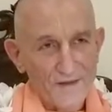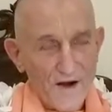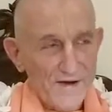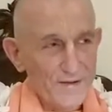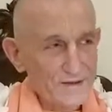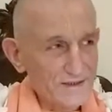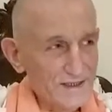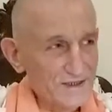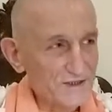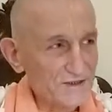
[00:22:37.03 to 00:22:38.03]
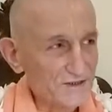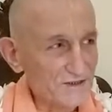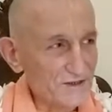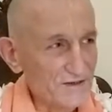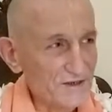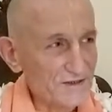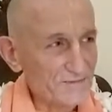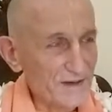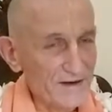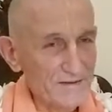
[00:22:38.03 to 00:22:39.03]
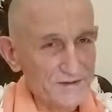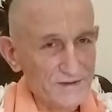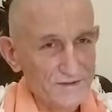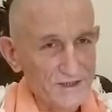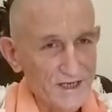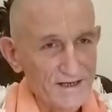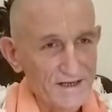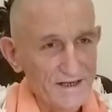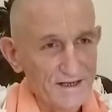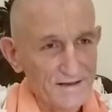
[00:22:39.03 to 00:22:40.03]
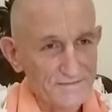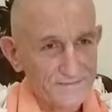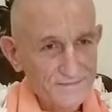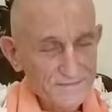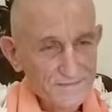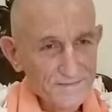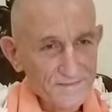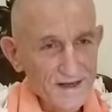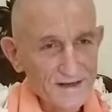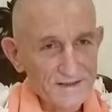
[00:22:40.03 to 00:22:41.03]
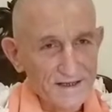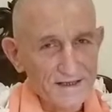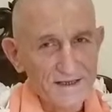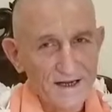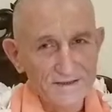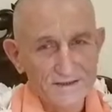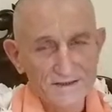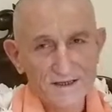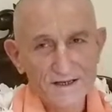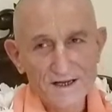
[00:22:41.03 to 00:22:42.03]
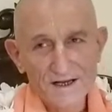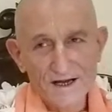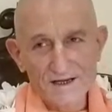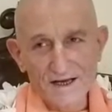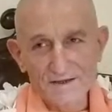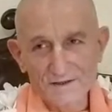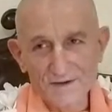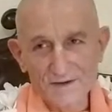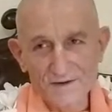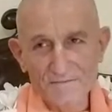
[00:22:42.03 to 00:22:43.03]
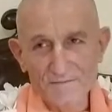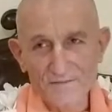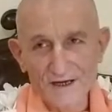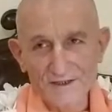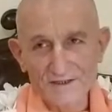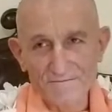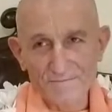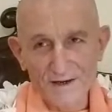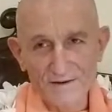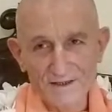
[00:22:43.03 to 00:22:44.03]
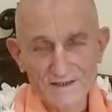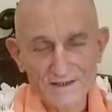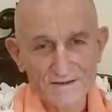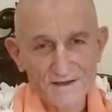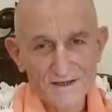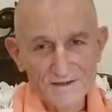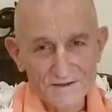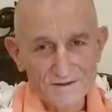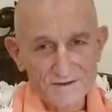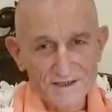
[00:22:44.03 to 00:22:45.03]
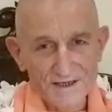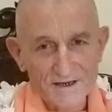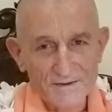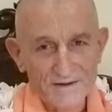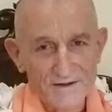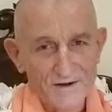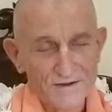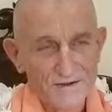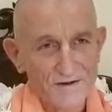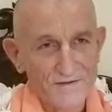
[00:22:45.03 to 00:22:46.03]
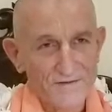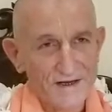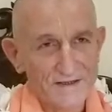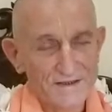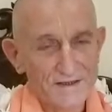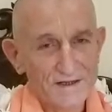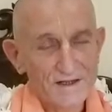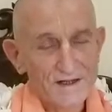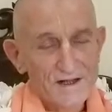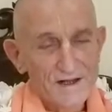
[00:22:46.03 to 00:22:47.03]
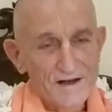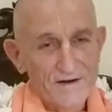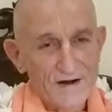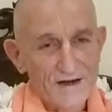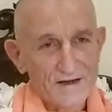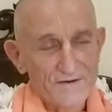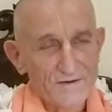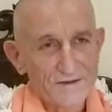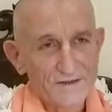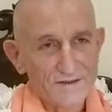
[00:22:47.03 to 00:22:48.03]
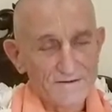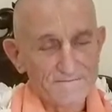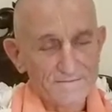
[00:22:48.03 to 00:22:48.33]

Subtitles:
We were singing poems from Chandi Das, and others who were great Vaishnava poets and used to sing about the conjugal affairs of Radha and Krishna.